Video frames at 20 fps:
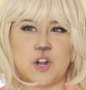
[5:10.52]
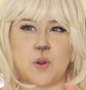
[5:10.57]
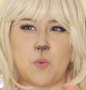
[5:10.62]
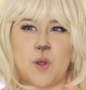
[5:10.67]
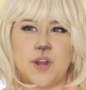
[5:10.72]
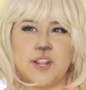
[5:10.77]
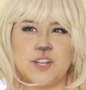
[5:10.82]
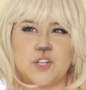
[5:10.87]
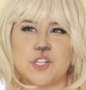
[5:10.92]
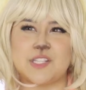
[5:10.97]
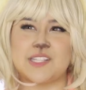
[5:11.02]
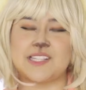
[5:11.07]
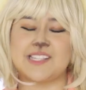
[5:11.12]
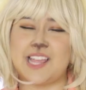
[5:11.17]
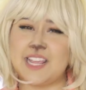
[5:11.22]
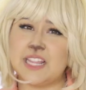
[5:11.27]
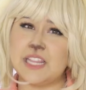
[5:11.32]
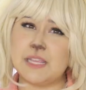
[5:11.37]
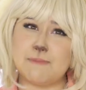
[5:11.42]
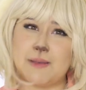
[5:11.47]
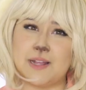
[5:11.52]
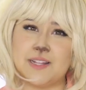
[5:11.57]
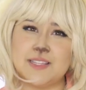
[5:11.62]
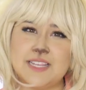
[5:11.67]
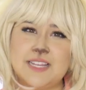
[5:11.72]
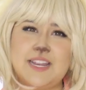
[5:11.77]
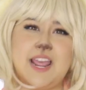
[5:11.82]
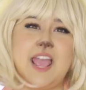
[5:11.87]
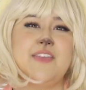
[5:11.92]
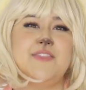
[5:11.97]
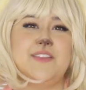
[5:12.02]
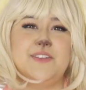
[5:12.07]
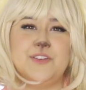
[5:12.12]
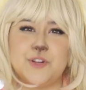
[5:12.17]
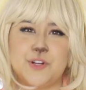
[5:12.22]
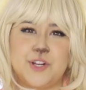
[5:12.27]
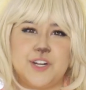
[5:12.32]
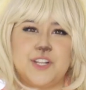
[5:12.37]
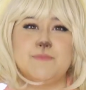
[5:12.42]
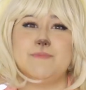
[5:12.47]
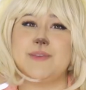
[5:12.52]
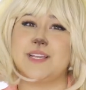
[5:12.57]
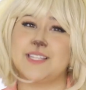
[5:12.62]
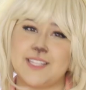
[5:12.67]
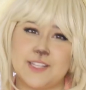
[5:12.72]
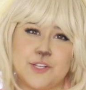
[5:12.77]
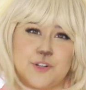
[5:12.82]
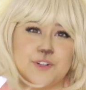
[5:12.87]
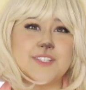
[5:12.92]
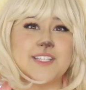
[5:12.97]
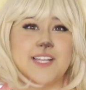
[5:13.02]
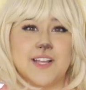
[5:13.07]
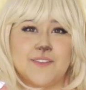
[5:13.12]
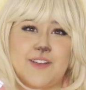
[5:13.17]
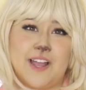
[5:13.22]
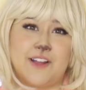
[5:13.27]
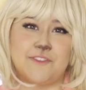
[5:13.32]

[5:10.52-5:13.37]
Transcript: gonna want it just slightly melted, and then you're gonna mix it yourself